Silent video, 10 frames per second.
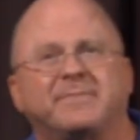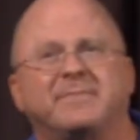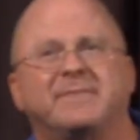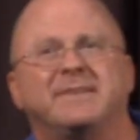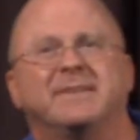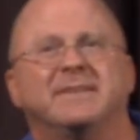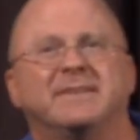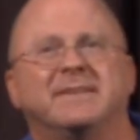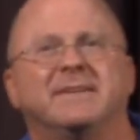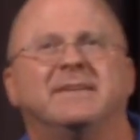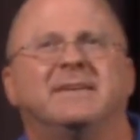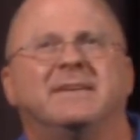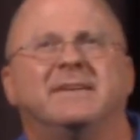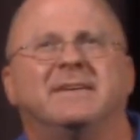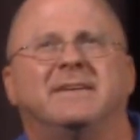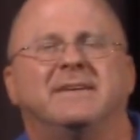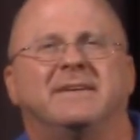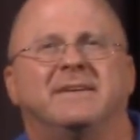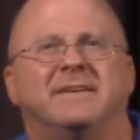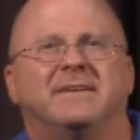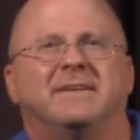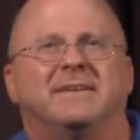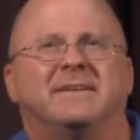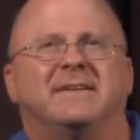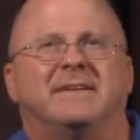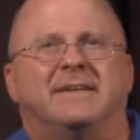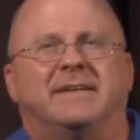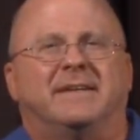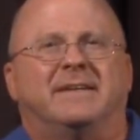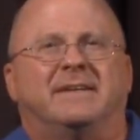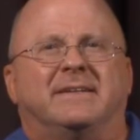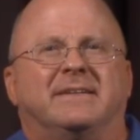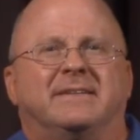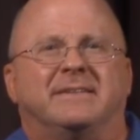(no one is talking)